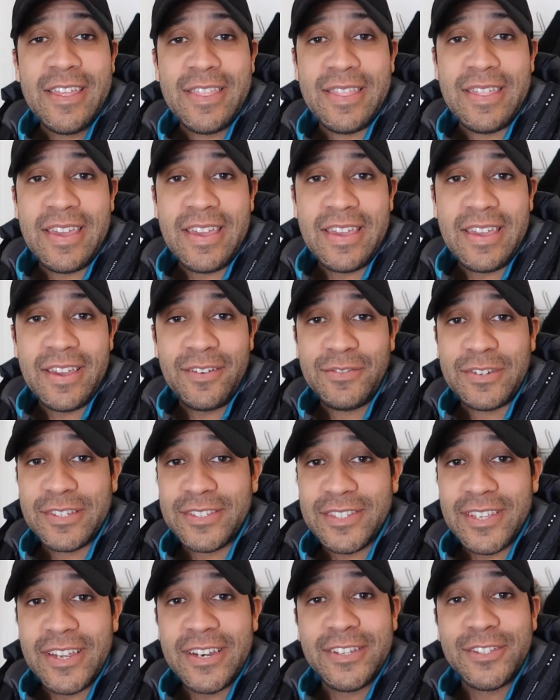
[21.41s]
they have
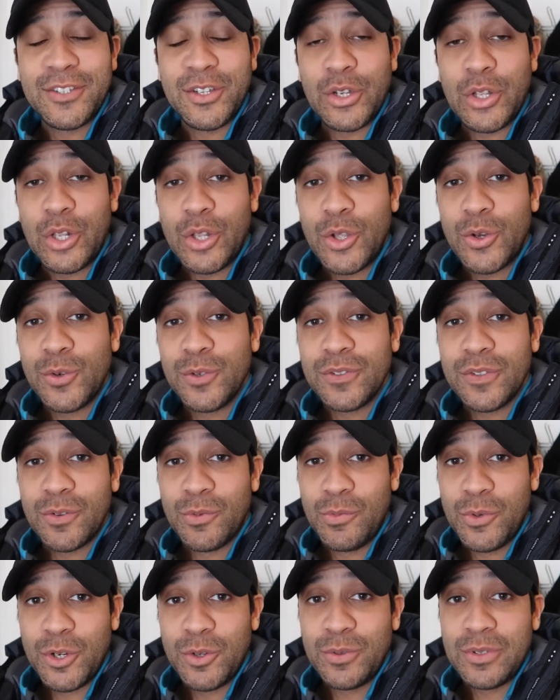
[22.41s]
decided to close
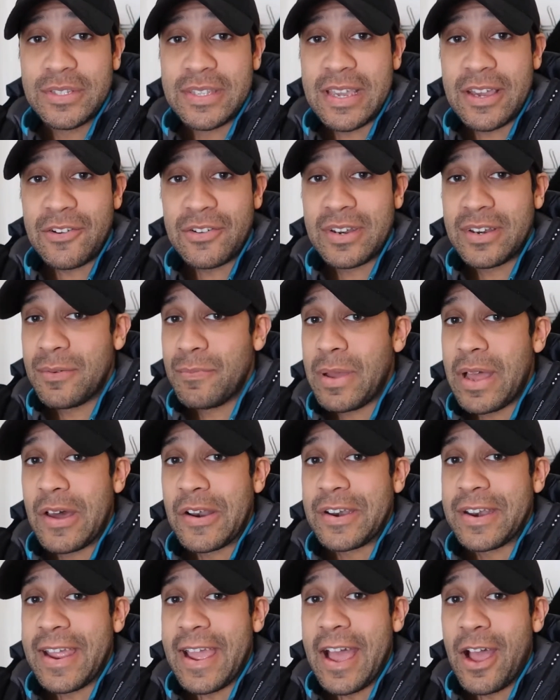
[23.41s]
the roads down in
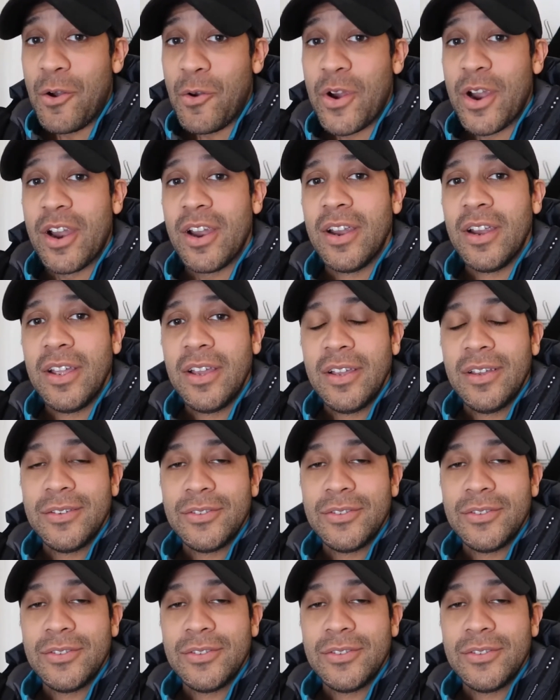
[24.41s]
about an hour.